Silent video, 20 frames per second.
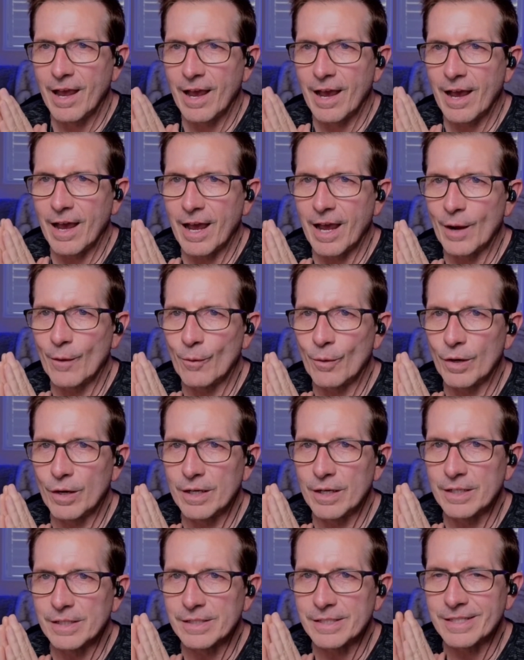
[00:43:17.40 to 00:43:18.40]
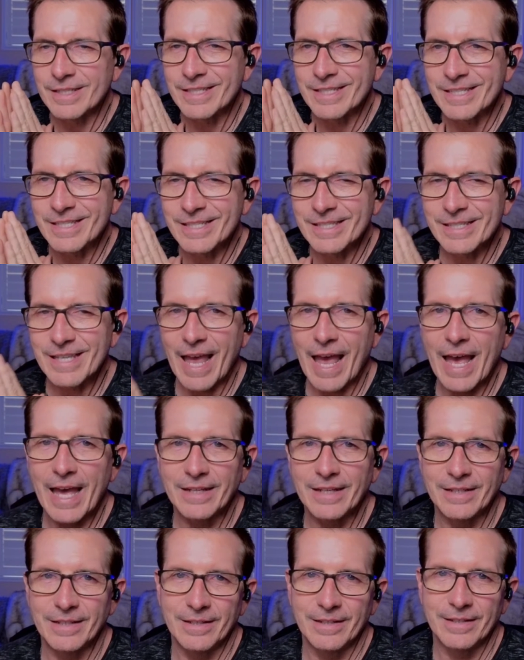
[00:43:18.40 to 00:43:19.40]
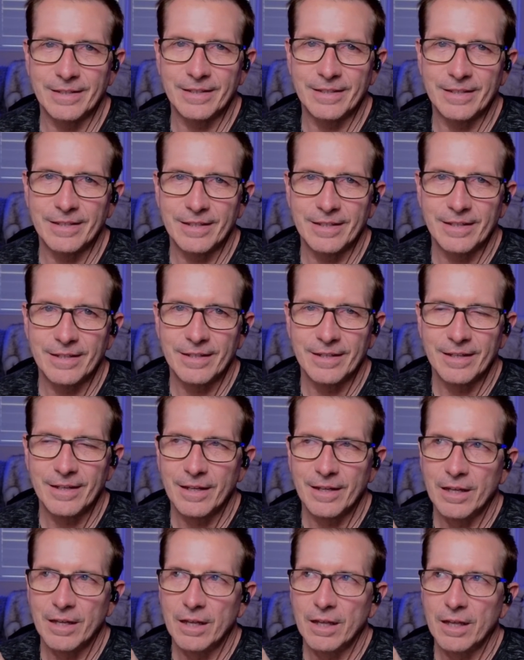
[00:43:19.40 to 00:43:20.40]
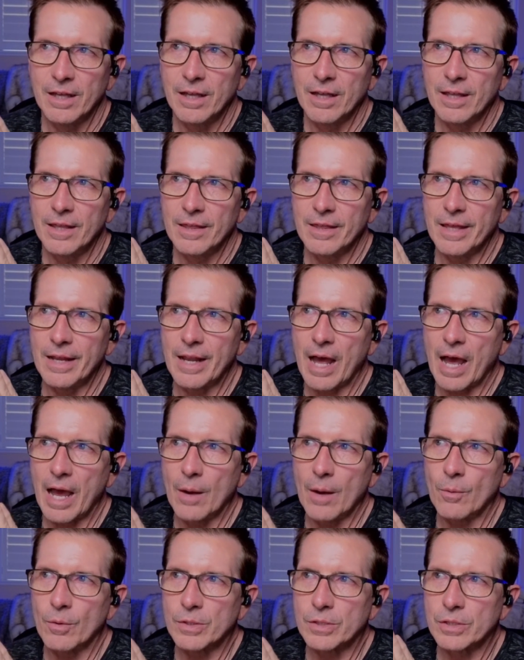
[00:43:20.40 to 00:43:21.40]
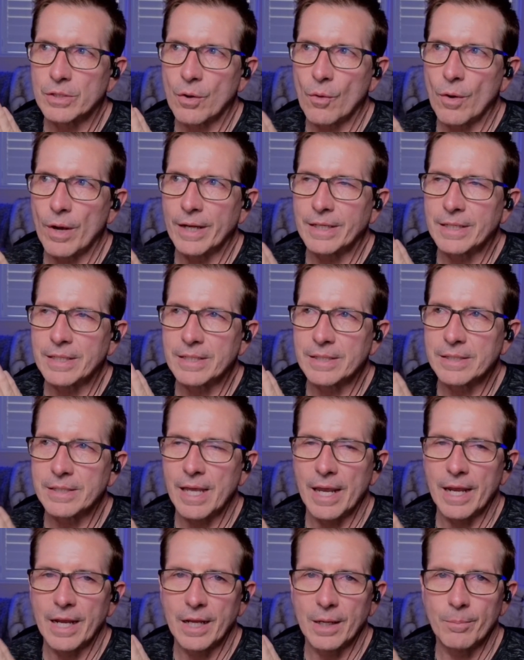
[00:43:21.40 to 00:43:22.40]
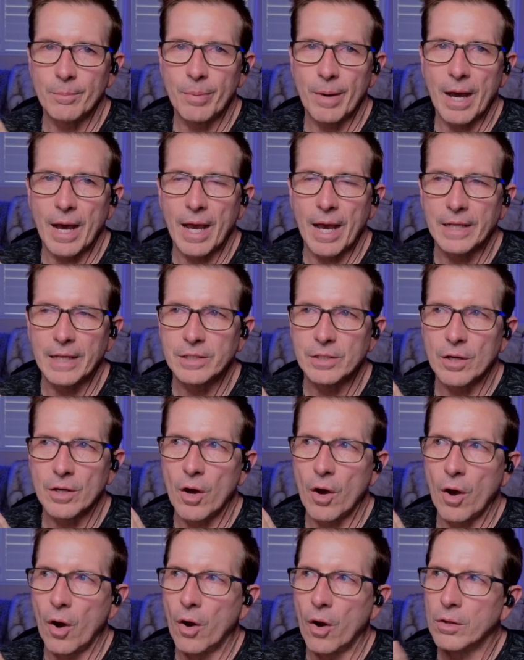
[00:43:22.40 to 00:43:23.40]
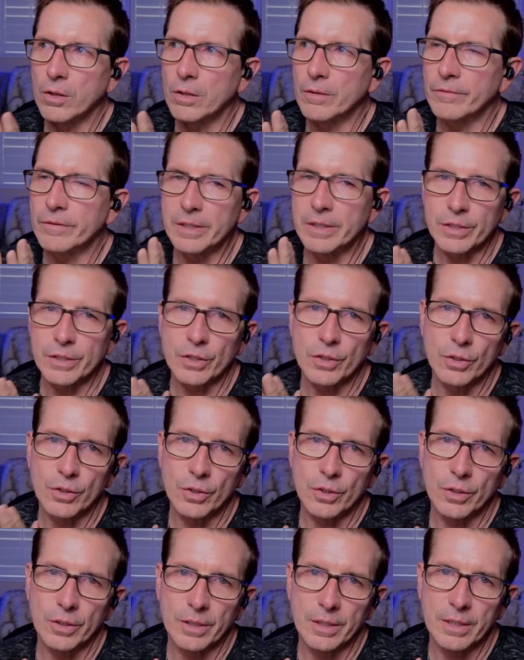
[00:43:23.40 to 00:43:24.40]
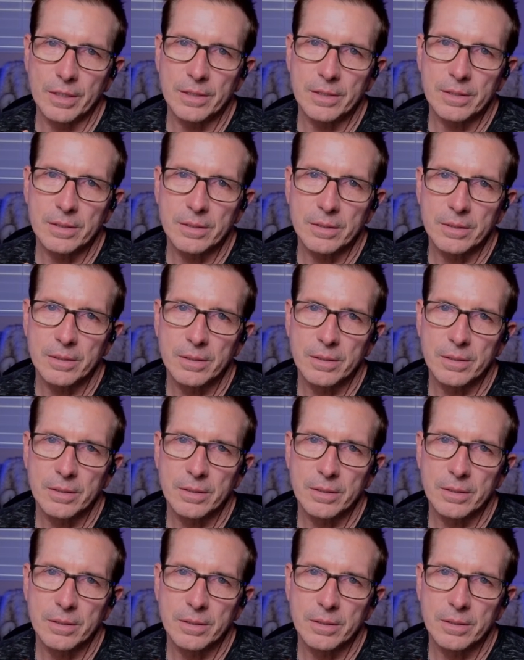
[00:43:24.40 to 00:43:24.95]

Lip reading: I was saddened that I was going to say goodbye to all of this goodness,